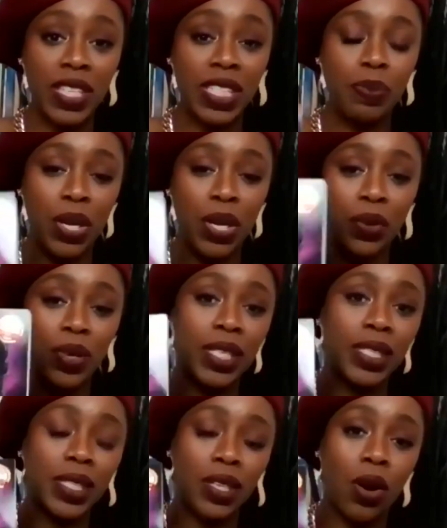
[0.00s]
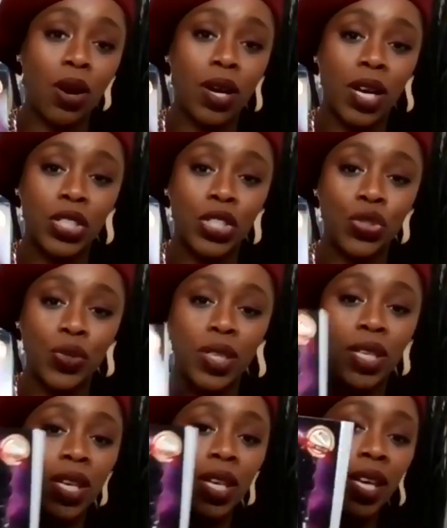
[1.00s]
experienced in our country.
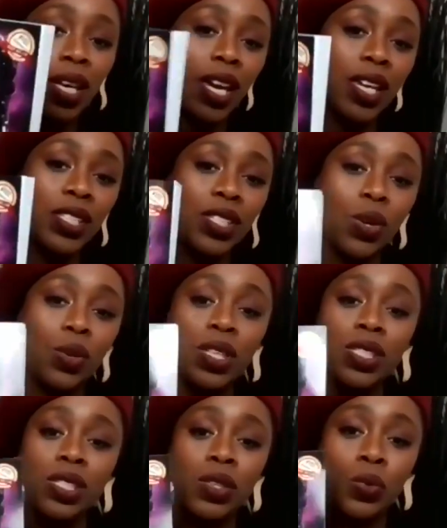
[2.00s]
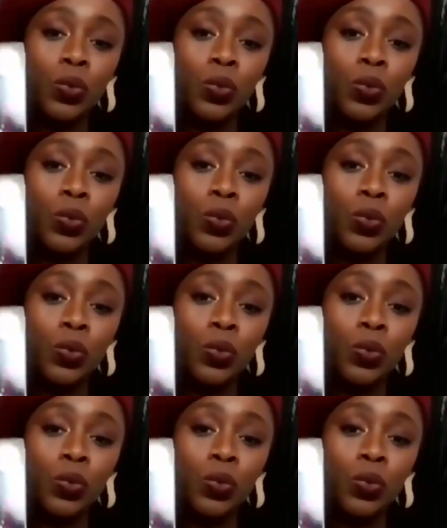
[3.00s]
And so this is a